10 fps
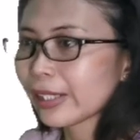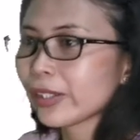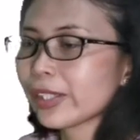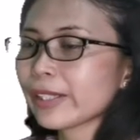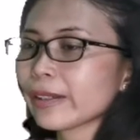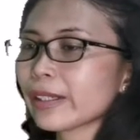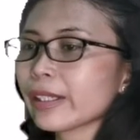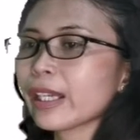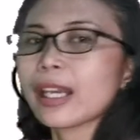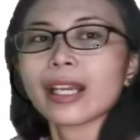is
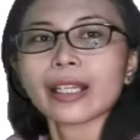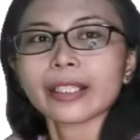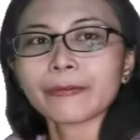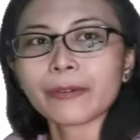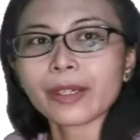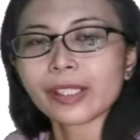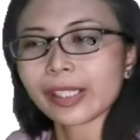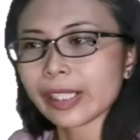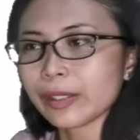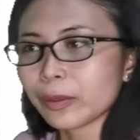the
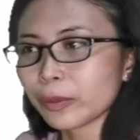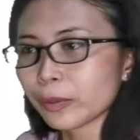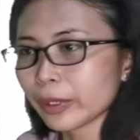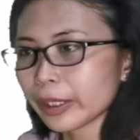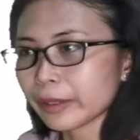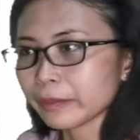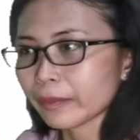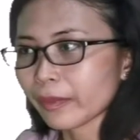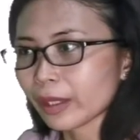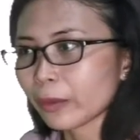first unknown word.
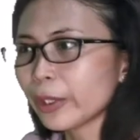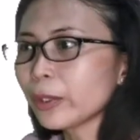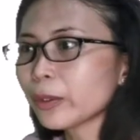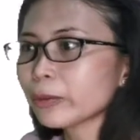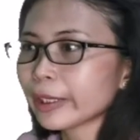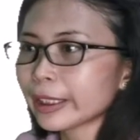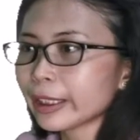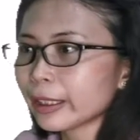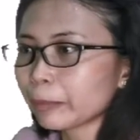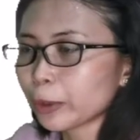We know
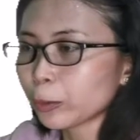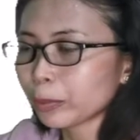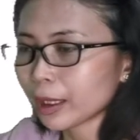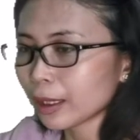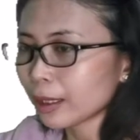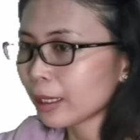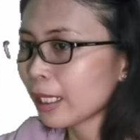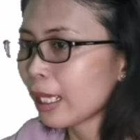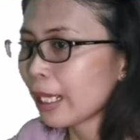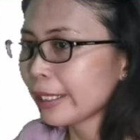already the pupil.
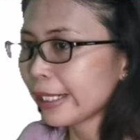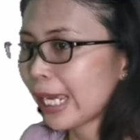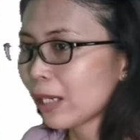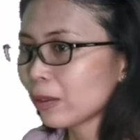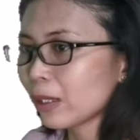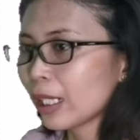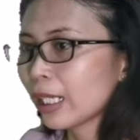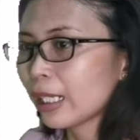Now,